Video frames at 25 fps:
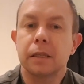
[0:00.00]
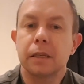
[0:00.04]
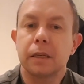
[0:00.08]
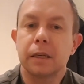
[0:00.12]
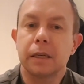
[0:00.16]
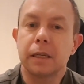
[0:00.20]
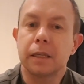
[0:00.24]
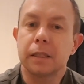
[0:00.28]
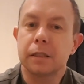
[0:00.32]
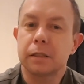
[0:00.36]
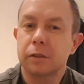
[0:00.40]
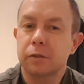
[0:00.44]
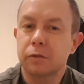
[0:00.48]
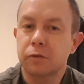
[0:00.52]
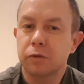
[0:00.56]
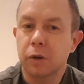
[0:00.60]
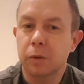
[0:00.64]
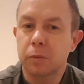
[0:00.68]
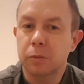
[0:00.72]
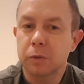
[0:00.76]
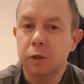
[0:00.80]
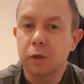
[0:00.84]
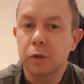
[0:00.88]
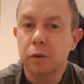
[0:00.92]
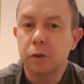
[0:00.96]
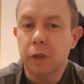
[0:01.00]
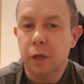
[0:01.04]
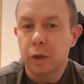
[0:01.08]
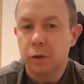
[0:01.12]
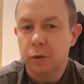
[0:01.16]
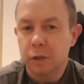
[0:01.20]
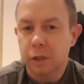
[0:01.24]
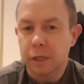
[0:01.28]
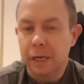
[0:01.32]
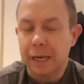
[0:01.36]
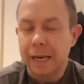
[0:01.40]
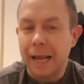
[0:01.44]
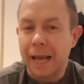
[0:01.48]
It's from
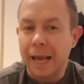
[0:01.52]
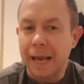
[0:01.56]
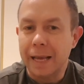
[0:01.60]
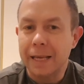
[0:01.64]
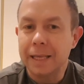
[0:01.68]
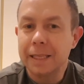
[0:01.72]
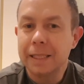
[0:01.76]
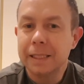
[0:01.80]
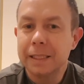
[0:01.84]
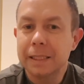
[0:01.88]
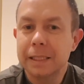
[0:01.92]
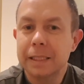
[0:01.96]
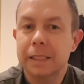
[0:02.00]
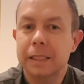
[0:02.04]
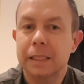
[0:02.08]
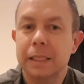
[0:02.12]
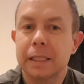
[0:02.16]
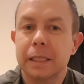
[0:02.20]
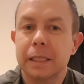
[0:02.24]
2008